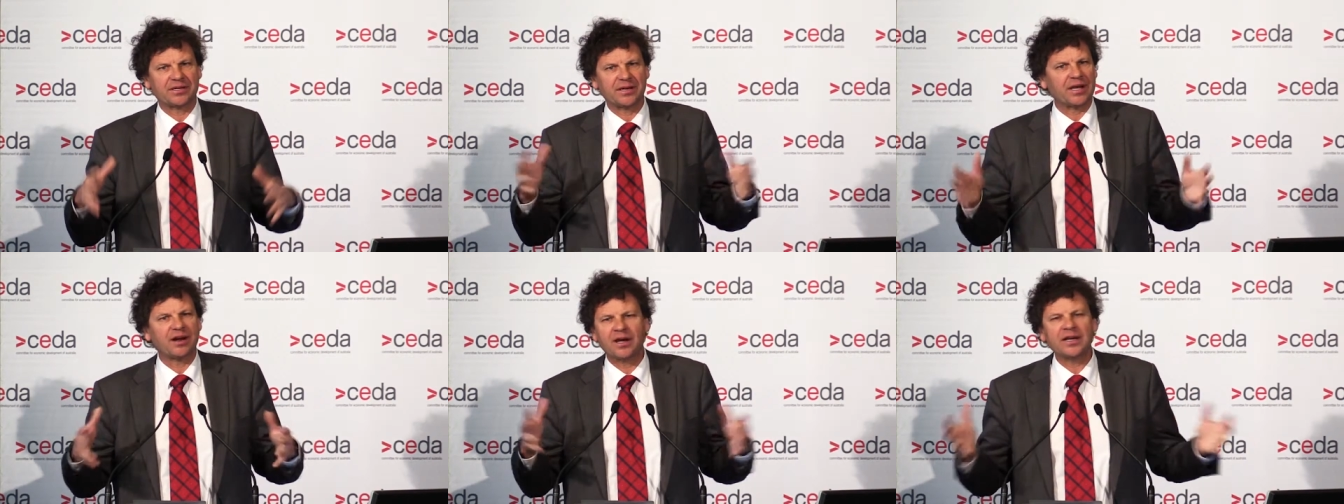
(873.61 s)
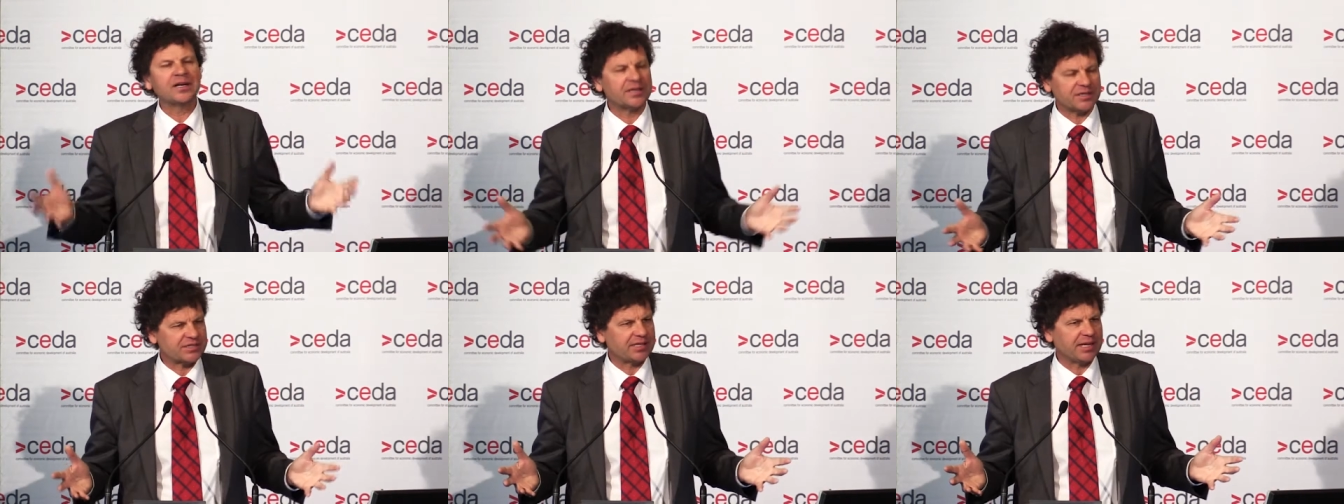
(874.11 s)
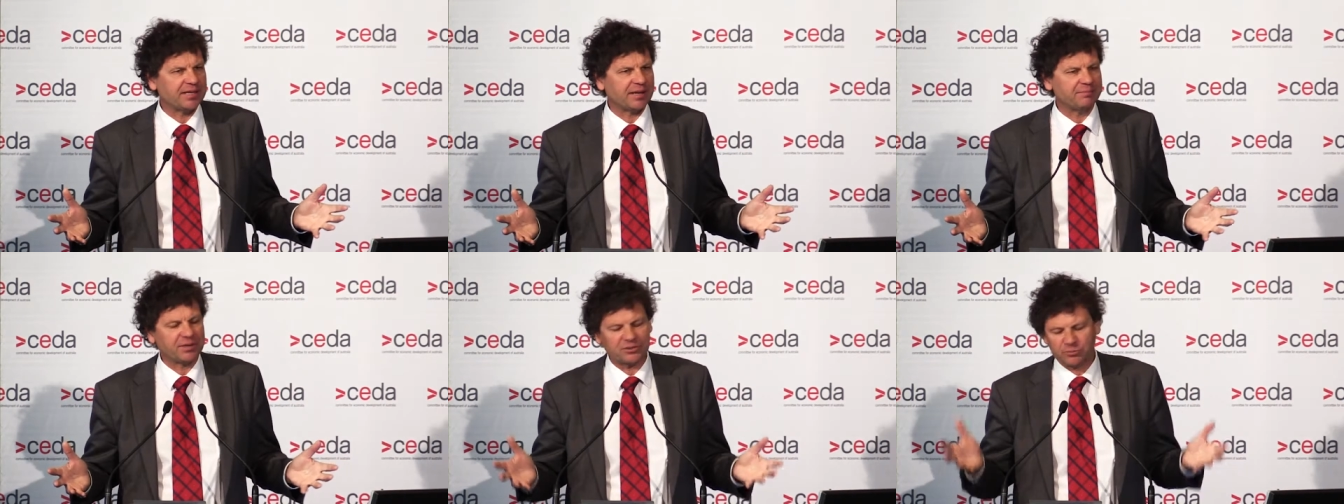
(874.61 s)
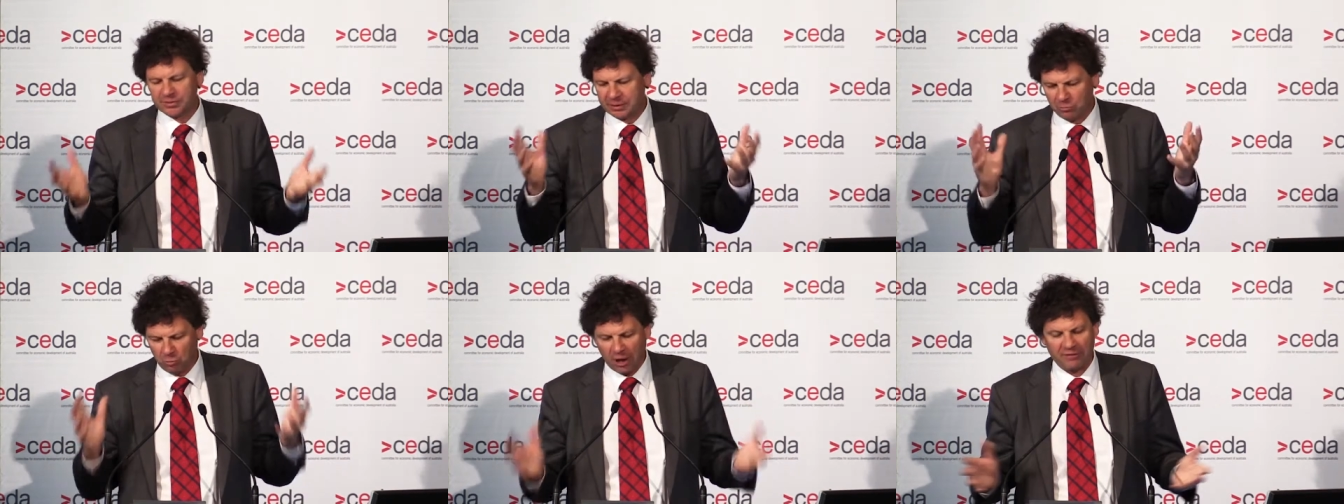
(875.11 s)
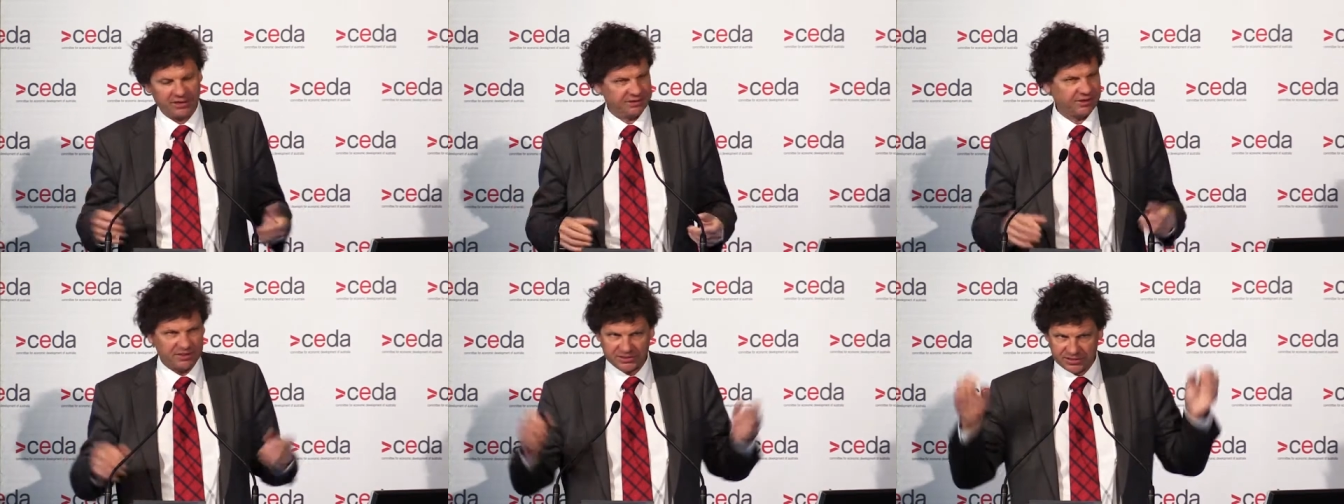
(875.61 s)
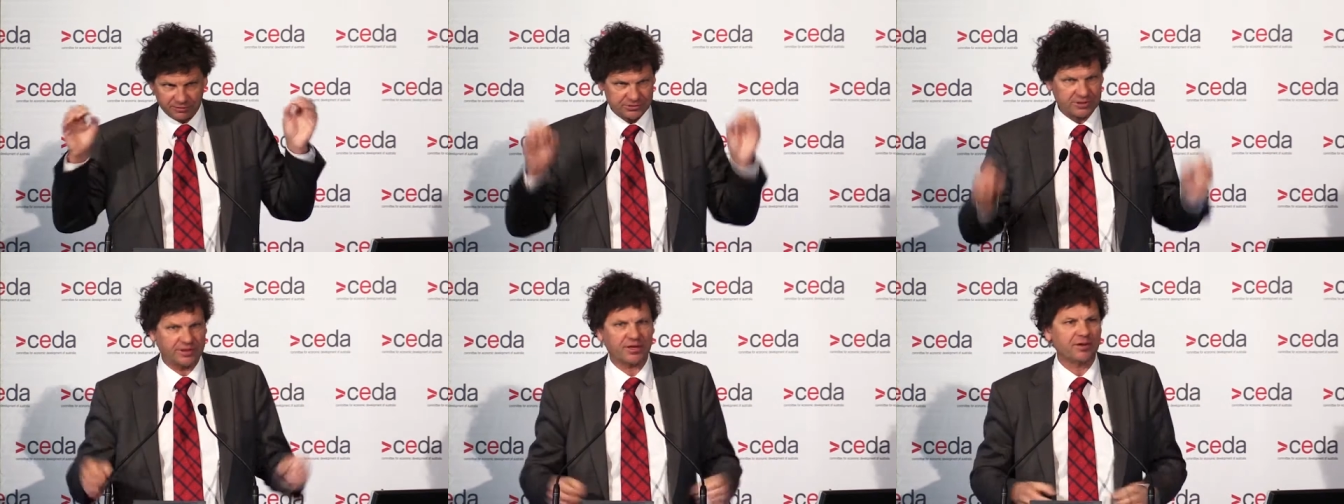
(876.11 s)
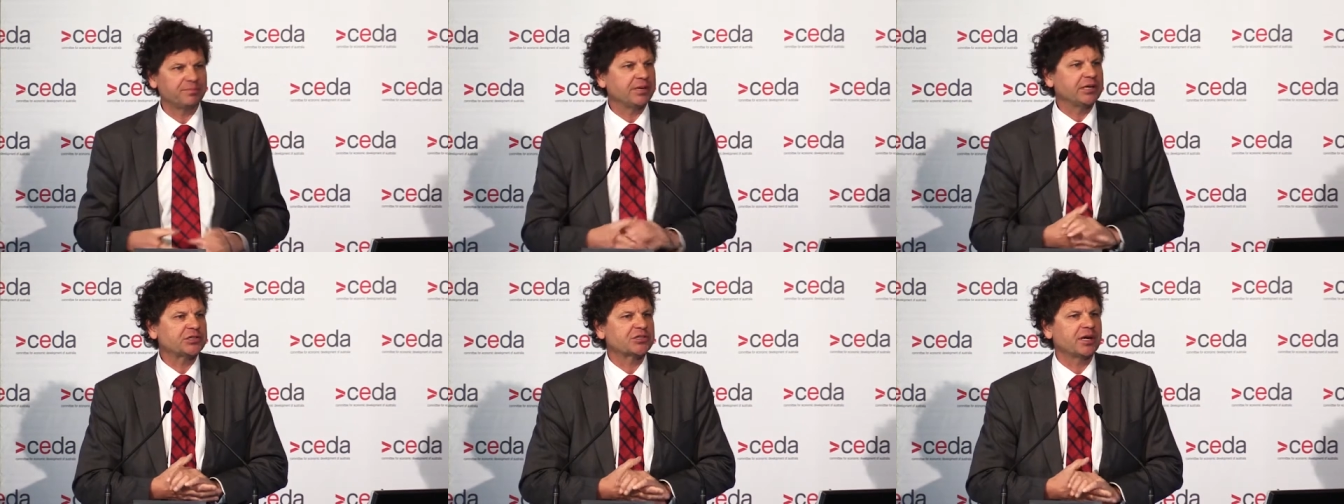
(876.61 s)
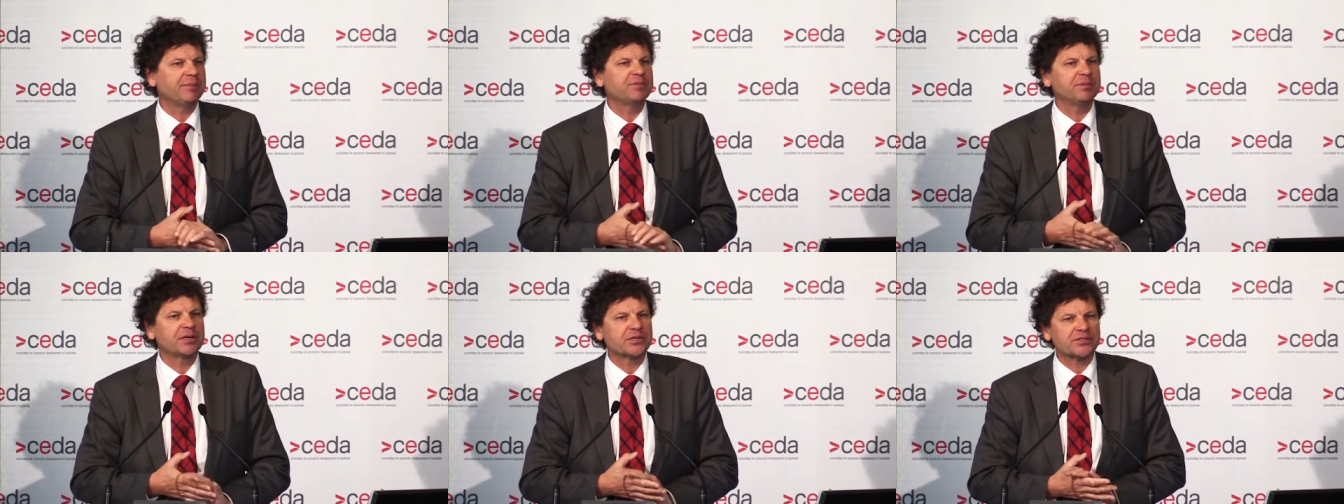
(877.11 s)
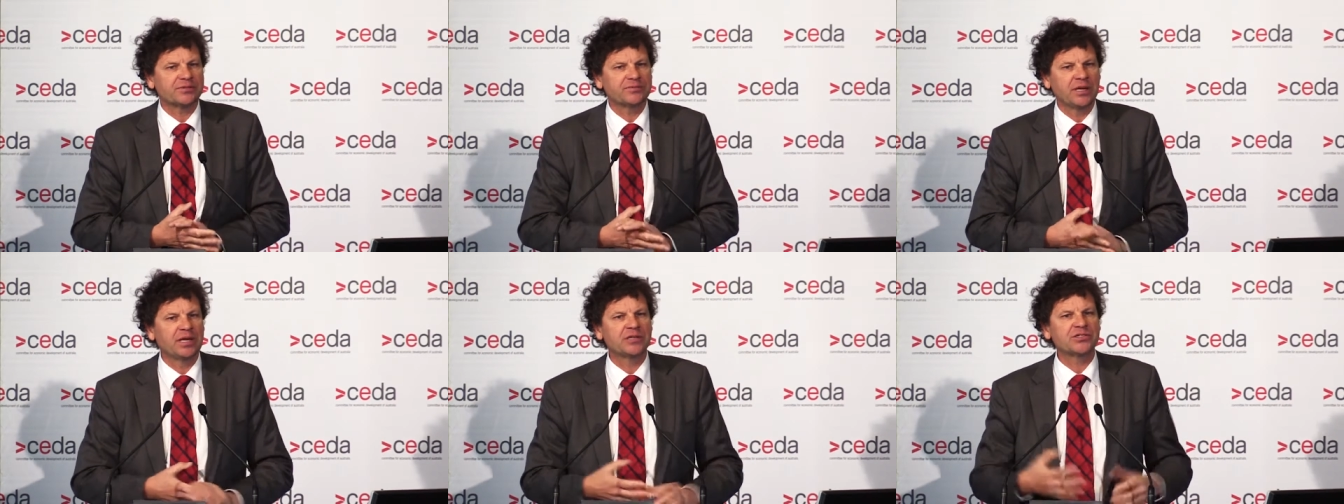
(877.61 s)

And I didn't understand that, because we'd been worried that this thing was going to go pear-shaped because of